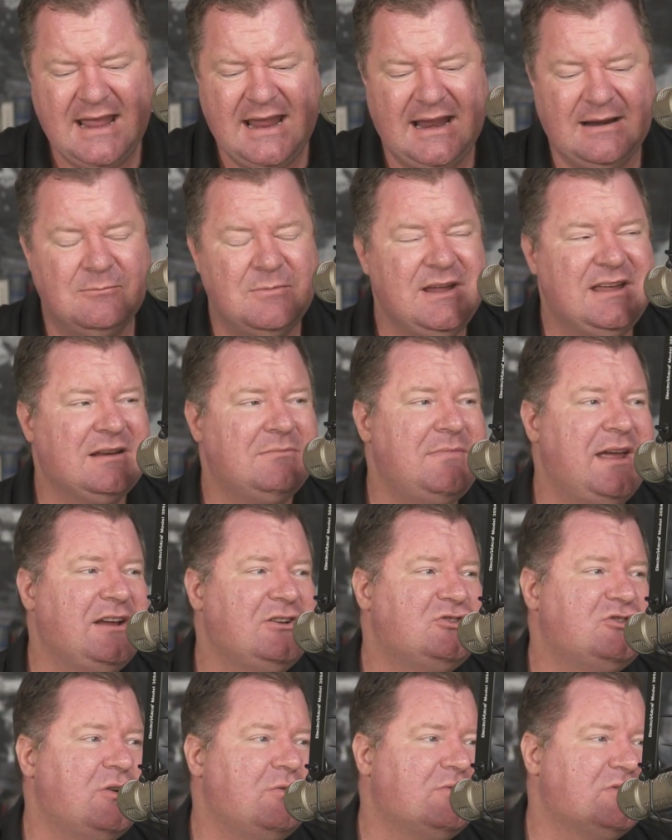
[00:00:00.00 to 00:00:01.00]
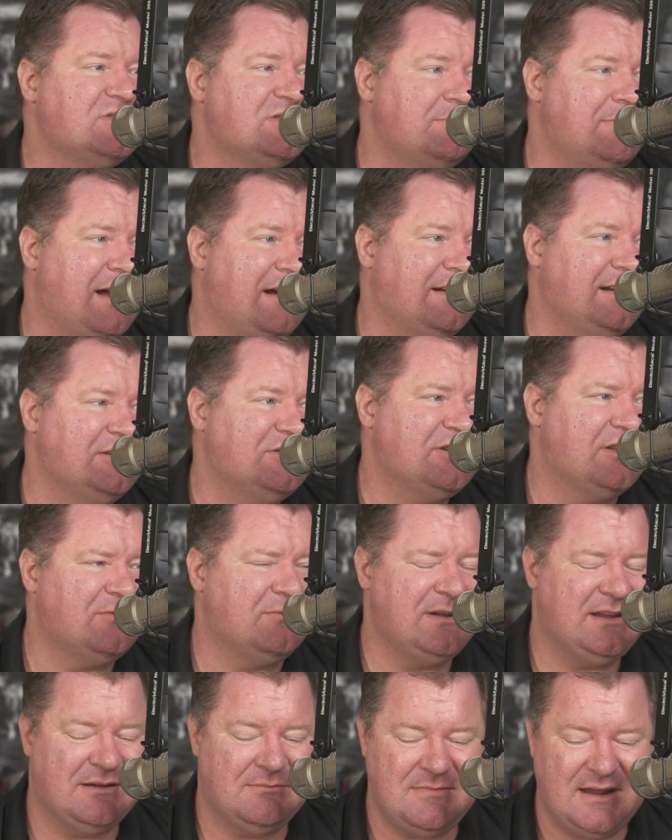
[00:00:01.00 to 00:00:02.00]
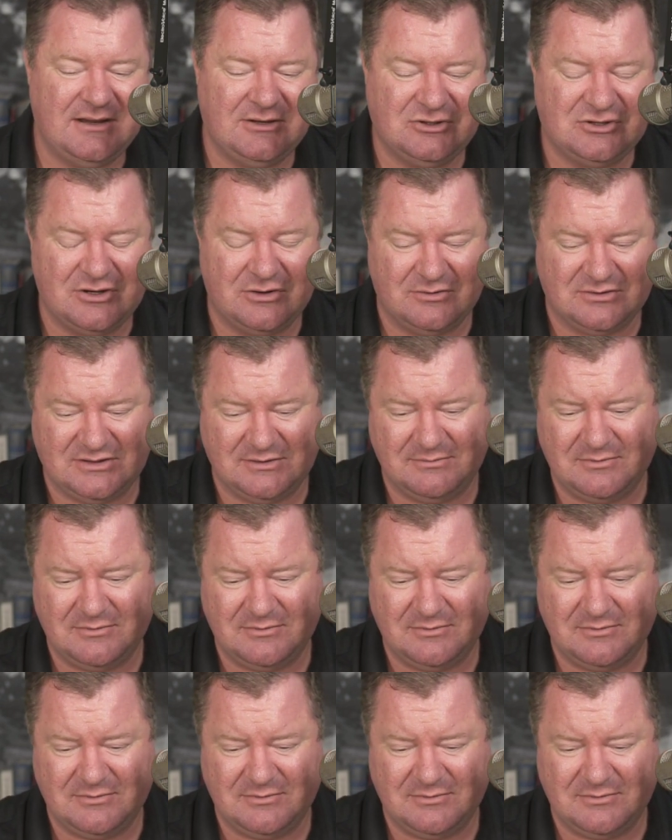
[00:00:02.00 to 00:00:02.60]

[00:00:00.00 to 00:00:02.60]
And we can make jokes about each other. We can make jokes.